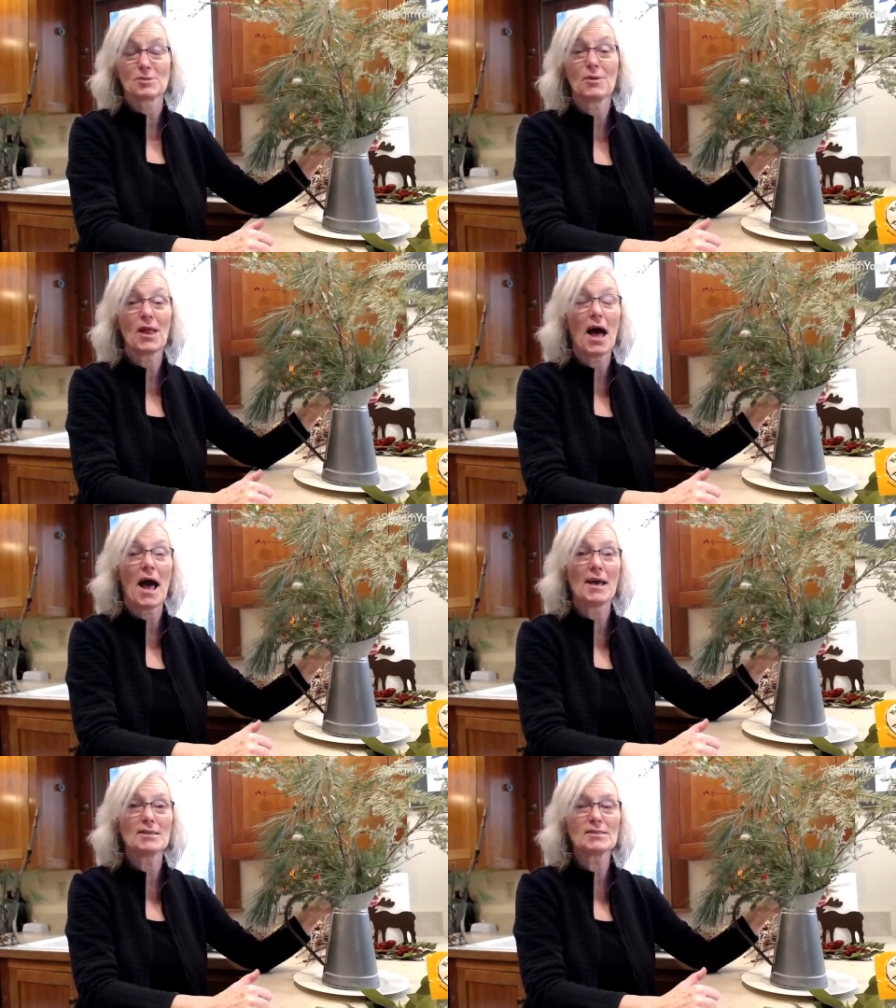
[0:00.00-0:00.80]

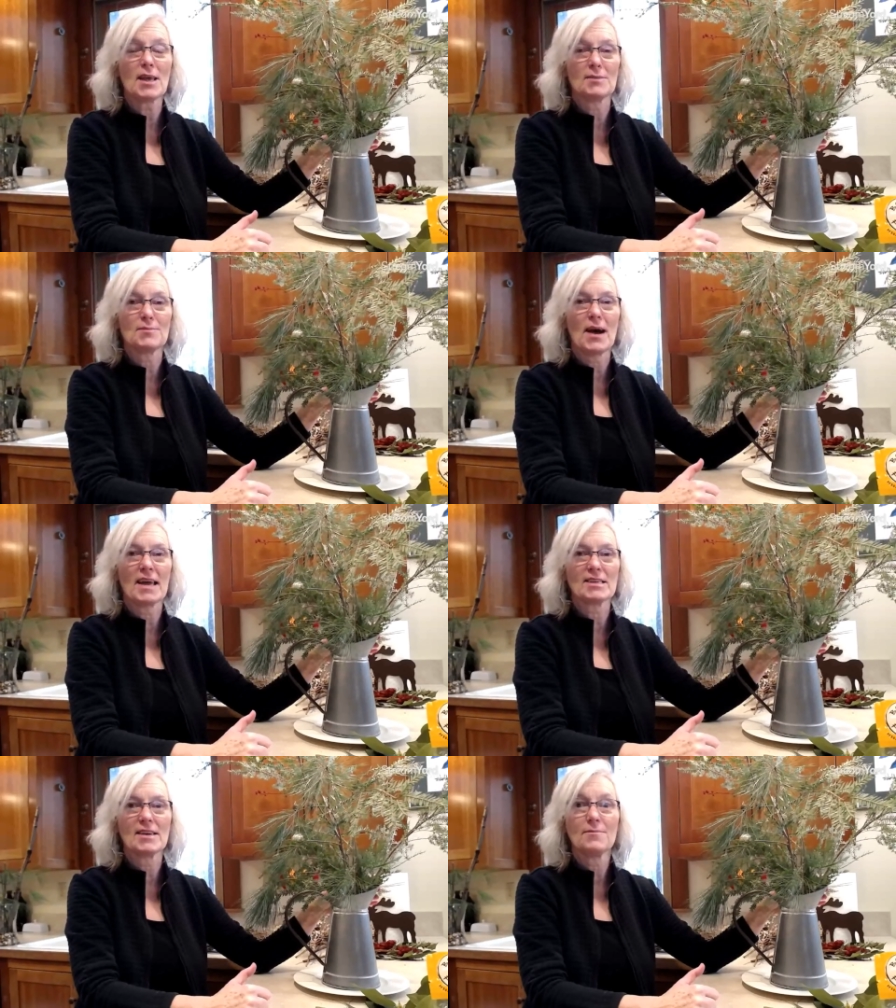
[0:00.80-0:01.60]
supplies and
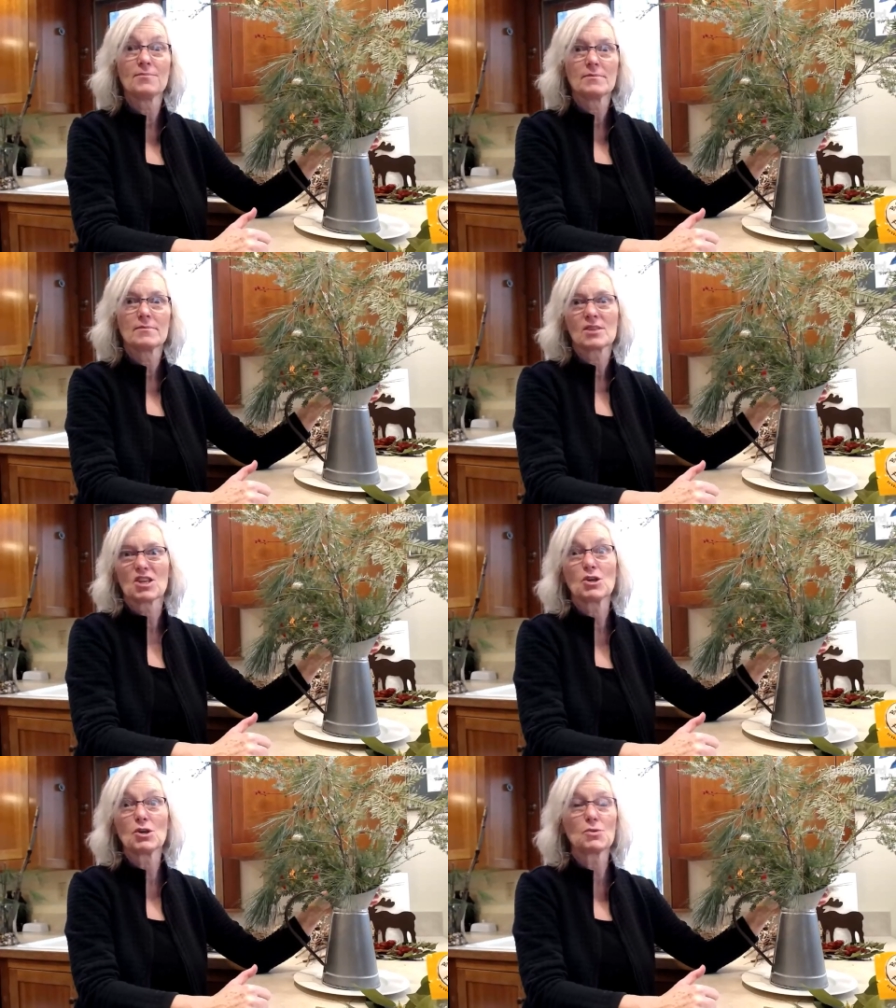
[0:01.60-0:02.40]
my
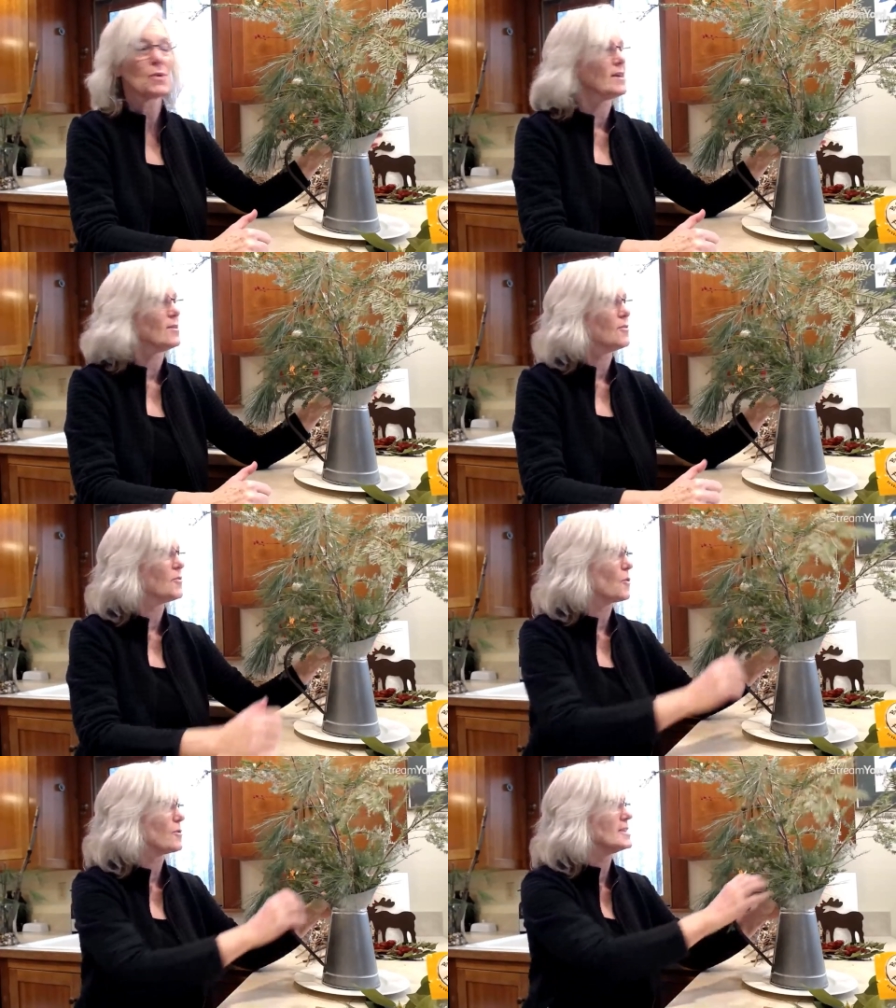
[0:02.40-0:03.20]

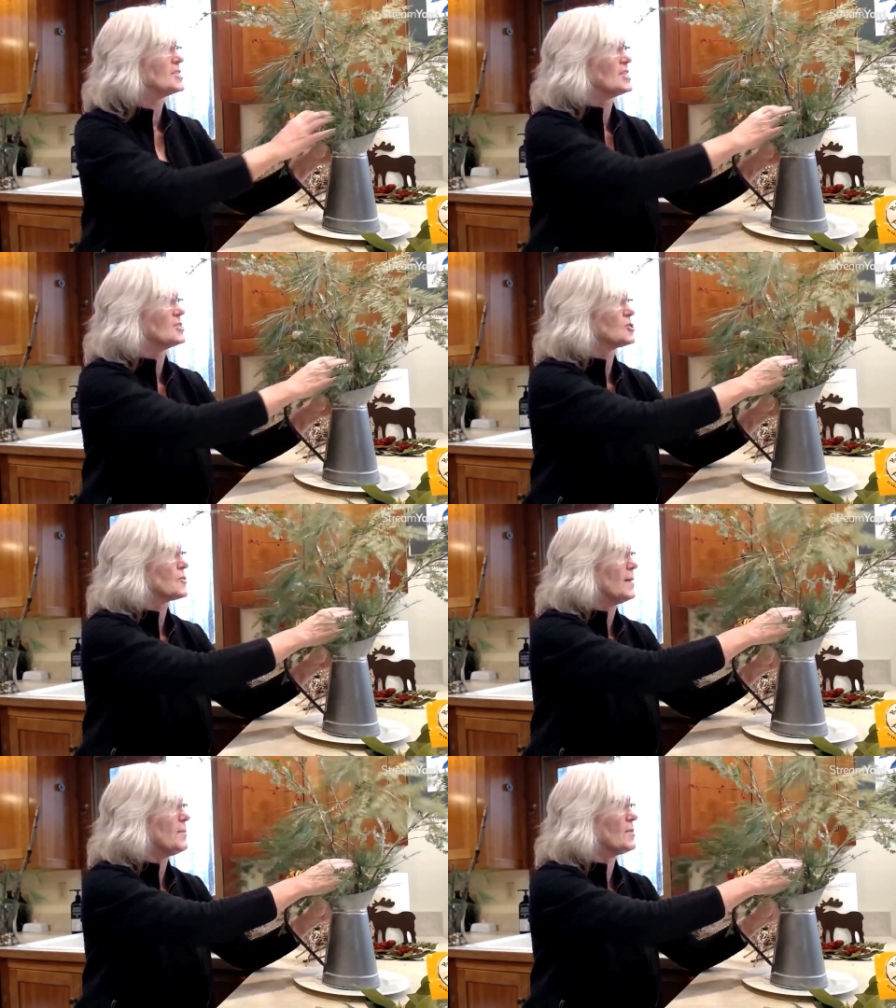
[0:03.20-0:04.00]
Goodwill foraging
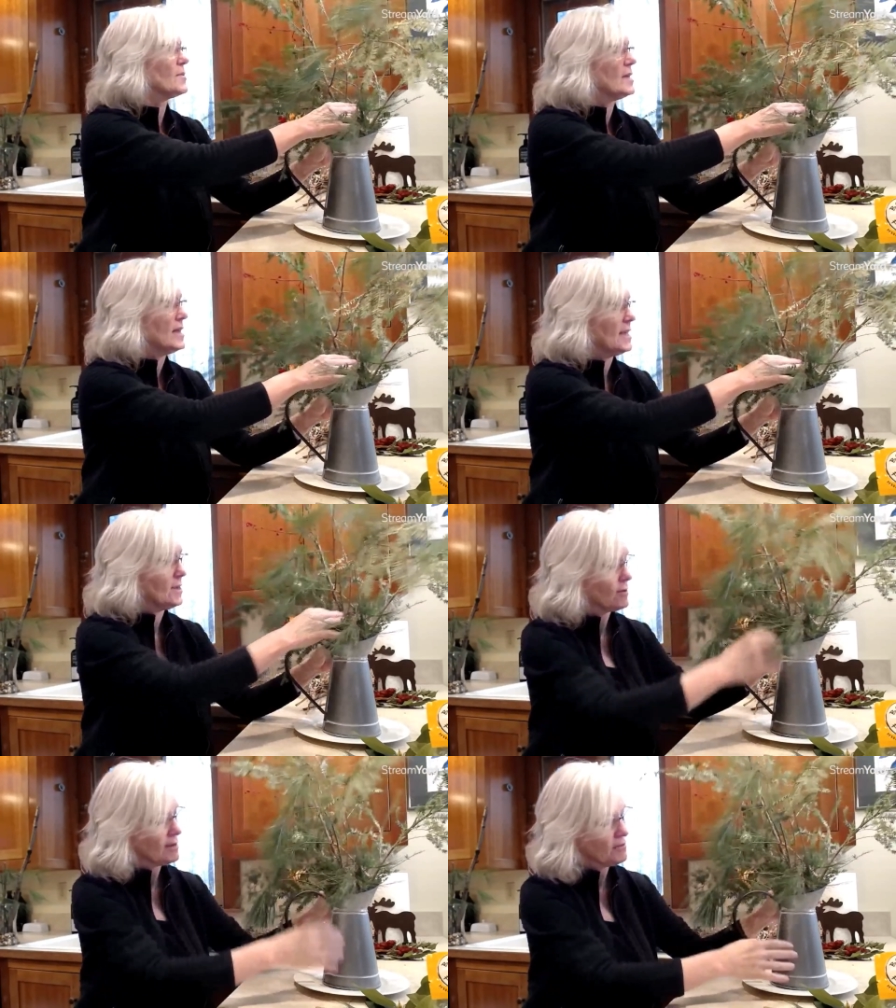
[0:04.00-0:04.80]
trip,
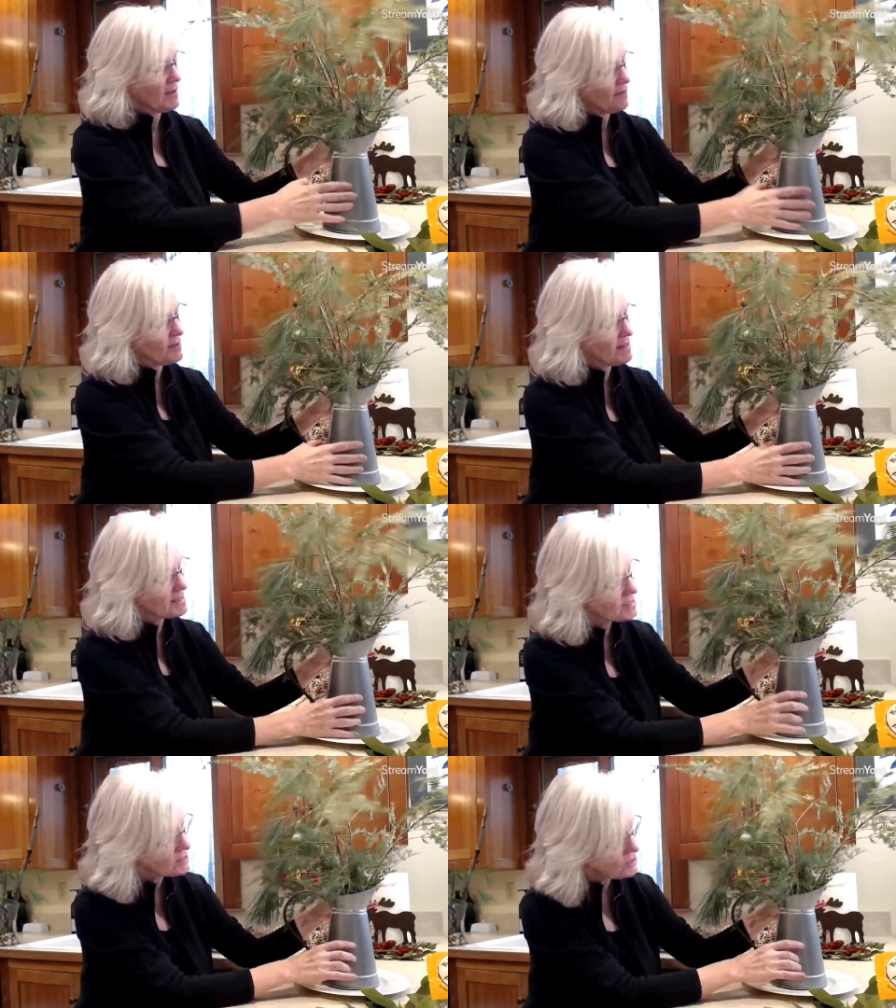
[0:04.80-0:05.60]
where I found
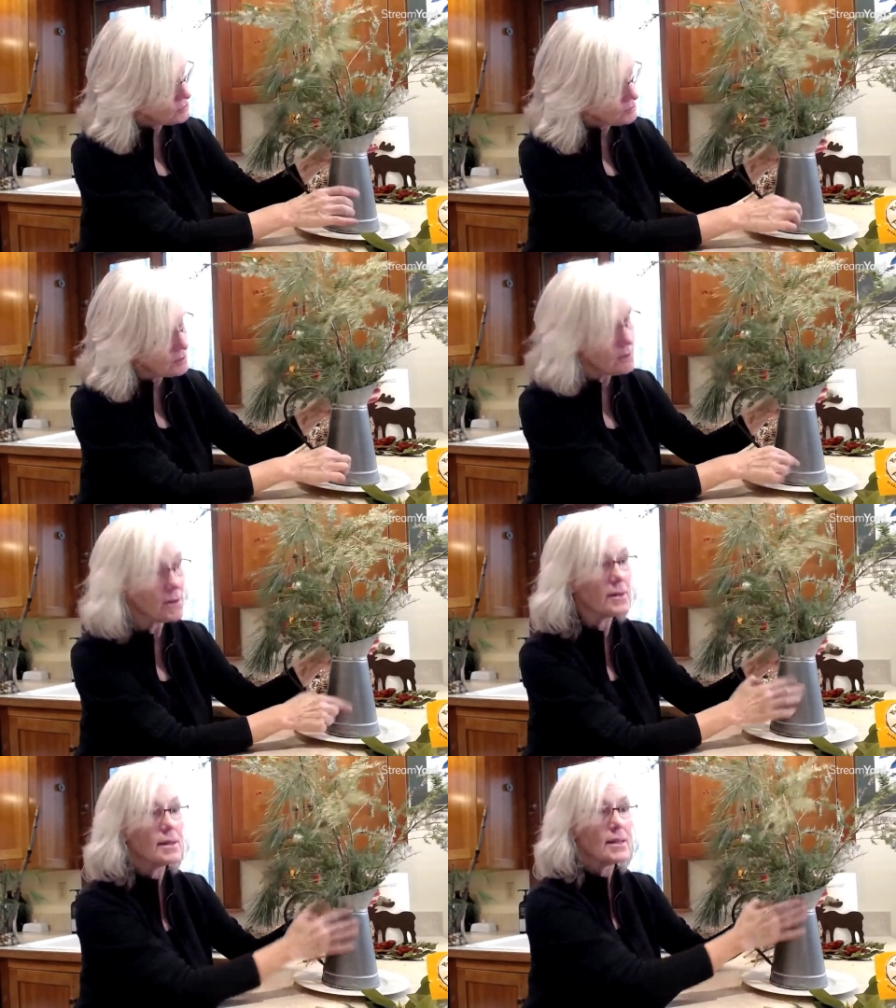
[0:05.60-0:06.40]
this
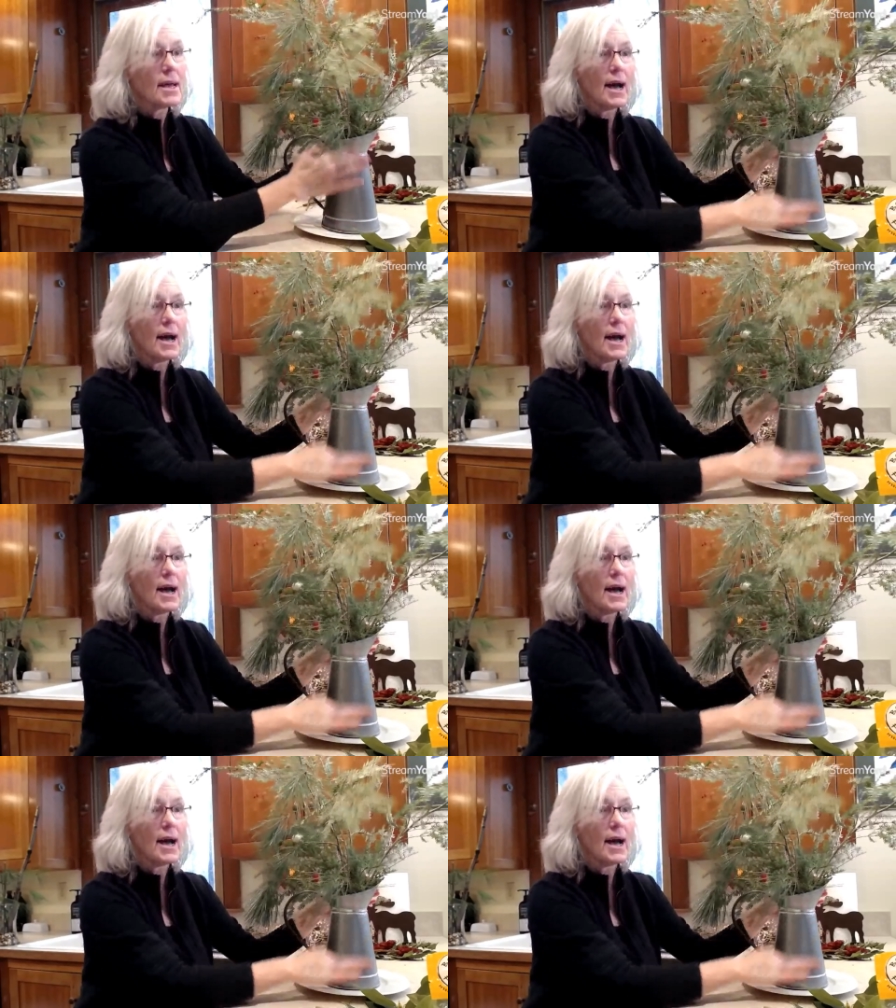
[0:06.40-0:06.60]
cool